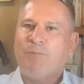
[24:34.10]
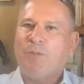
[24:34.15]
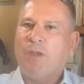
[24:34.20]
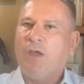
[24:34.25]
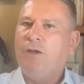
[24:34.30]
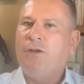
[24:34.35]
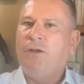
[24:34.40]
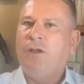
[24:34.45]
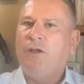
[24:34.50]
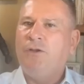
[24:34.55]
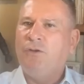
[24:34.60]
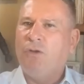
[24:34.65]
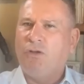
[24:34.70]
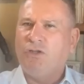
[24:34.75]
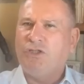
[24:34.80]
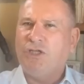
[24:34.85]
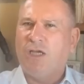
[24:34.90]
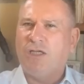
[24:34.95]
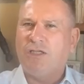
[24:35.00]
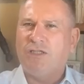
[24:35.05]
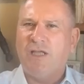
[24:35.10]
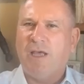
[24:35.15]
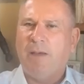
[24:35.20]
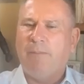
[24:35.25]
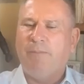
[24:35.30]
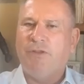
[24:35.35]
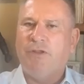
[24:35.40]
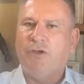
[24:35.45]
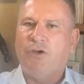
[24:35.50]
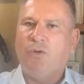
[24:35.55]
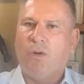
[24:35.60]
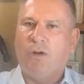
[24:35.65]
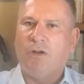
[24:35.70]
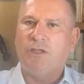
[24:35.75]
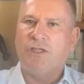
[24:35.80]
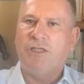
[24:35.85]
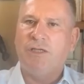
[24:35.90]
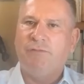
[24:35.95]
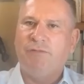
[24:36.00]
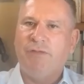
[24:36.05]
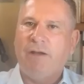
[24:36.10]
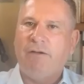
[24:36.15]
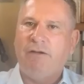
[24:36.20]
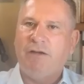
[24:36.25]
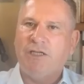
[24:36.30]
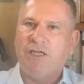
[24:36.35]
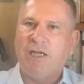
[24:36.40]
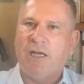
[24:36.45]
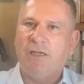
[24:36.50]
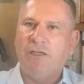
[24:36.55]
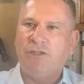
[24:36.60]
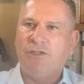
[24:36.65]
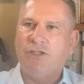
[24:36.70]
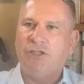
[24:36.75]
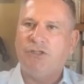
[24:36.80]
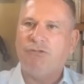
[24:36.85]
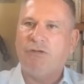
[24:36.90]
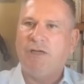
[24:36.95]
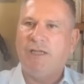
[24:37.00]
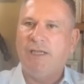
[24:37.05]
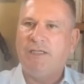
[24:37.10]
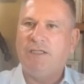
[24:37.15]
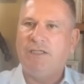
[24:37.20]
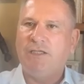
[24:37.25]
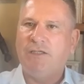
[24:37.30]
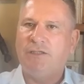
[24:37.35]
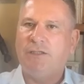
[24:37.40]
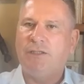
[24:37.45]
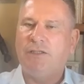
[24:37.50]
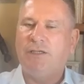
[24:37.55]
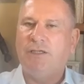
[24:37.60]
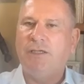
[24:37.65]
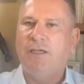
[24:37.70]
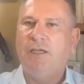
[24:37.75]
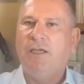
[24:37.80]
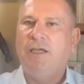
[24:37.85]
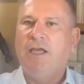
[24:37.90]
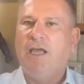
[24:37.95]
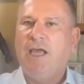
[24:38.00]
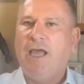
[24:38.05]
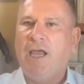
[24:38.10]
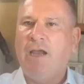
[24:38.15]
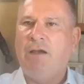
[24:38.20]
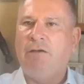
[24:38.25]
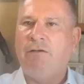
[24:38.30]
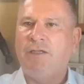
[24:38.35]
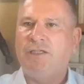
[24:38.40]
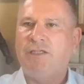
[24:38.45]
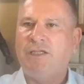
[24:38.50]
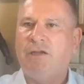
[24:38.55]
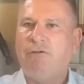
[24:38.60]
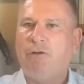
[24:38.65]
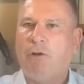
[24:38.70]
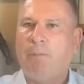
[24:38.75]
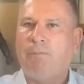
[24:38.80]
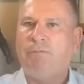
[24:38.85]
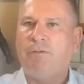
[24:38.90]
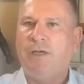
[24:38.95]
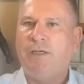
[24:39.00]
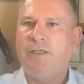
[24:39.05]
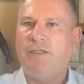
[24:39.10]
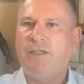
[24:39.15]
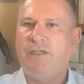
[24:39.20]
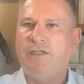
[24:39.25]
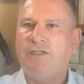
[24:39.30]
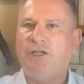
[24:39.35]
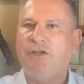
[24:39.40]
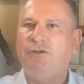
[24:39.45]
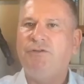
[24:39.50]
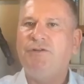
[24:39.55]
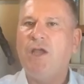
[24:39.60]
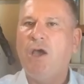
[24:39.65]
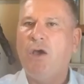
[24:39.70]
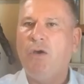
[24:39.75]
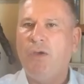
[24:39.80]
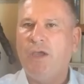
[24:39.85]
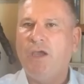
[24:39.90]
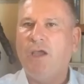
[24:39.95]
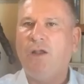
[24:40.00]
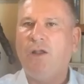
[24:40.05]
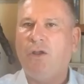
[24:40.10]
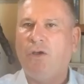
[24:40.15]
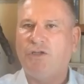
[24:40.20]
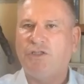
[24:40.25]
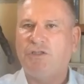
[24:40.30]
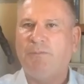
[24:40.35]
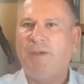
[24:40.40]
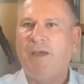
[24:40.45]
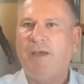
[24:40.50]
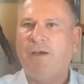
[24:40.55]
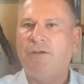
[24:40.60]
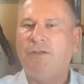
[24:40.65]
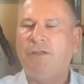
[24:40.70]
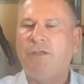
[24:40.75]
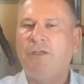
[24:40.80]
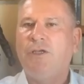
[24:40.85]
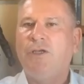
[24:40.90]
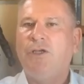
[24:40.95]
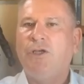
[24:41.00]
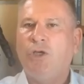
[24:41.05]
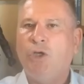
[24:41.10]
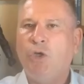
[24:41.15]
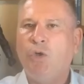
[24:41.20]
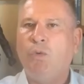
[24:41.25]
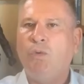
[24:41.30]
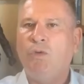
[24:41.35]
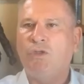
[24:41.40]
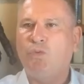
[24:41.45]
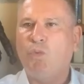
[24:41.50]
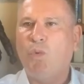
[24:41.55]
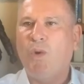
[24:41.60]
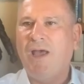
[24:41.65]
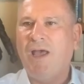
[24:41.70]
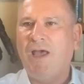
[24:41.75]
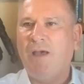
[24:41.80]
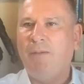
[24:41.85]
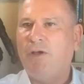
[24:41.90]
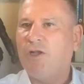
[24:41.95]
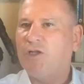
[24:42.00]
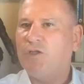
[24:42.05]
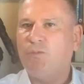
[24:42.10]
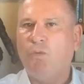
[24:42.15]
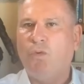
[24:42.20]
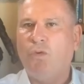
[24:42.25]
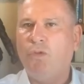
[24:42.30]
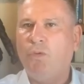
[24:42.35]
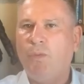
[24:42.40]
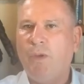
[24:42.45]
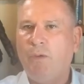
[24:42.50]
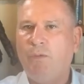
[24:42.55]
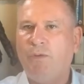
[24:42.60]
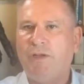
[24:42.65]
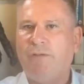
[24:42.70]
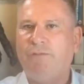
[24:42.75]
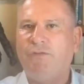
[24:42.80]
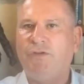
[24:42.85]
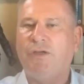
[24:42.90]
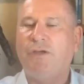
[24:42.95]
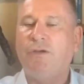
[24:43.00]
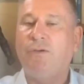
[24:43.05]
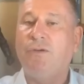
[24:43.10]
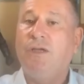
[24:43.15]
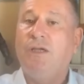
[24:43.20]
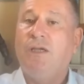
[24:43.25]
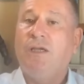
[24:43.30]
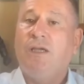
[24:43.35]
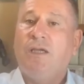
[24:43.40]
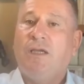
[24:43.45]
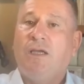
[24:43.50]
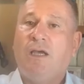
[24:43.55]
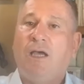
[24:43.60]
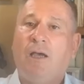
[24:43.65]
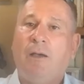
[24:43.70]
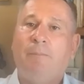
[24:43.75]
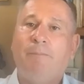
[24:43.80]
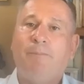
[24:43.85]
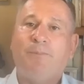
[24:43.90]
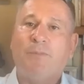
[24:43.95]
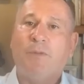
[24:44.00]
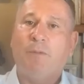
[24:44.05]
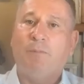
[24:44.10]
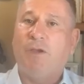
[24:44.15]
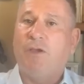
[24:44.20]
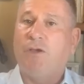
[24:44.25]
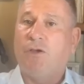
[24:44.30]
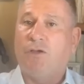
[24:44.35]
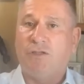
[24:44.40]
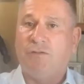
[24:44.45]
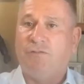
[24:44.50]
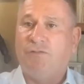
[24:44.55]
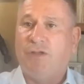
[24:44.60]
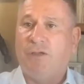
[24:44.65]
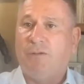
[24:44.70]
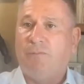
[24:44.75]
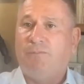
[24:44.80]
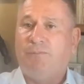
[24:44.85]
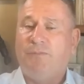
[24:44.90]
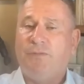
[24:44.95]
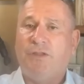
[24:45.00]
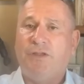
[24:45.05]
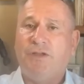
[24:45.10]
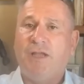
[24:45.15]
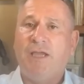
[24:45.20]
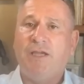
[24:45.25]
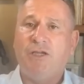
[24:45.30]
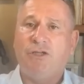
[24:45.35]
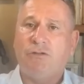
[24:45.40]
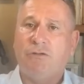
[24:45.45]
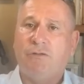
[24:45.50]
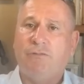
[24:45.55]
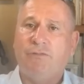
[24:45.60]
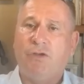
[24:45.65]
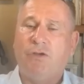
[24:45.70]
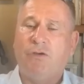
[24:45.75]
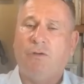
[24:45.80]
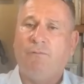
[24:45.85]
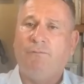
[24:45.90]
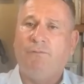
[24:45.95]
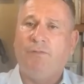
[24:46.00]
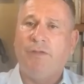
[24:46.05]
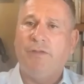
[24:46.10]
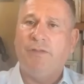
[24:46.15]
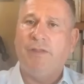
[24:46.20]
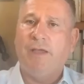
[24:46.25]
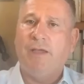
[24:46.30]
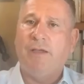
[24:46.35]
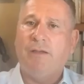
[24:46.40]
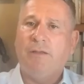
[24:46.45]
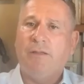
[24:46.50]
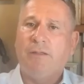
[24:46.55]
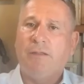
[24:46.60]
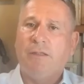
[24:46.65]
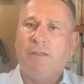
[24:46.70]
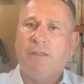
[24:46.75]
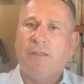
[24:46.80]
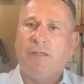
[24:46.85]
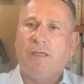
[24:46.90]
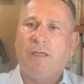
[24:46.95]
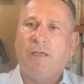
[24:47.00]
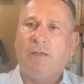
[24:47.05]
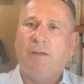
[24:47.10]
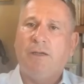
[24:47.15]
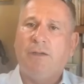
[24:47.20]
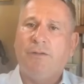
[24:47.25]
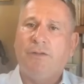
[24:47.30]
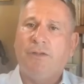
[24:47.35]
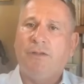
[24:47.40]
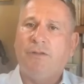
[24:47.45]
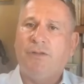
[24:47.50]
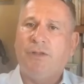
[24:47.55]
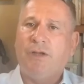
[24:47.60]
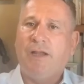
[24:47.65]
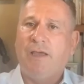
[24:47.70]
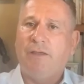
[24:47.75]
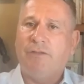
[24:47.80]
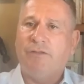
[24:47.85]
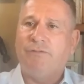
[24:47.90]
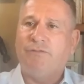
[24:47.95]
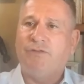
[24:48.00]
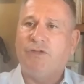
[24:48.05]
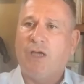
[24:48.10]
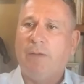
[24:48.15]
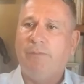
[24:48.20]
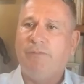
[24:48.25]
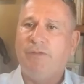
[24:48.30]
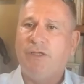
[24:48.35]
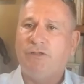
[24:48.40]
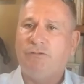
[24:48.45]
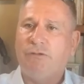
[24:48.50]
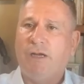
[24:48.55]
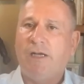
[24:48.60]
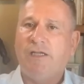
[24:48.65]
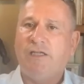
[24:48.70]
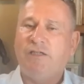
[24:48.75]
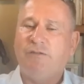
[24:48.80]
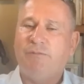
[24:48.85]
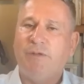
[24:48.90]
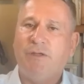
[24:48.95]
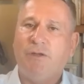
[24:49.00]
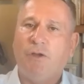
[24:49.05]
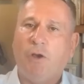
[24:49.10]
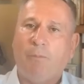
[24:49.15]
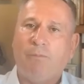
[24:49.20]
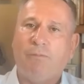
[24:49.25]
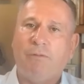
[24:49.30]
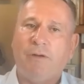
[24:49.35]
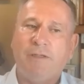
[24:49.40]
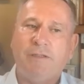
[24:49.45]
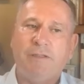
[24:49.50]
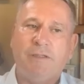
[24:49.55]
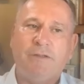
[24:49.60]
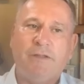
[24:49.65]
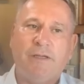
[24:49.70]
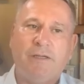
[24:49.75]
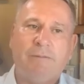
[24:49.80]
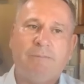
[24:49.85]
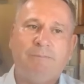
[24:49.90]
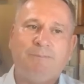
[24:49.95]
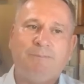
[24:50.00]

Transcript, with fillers: And, and not just that, but the quality of their intelligence relating to the areas they were operating in. So knowing a lot about who was where, much more than we would ever know, um, because of the, the nature of the conflict there. Uh, and the, the length of time the Israelis have been operating there.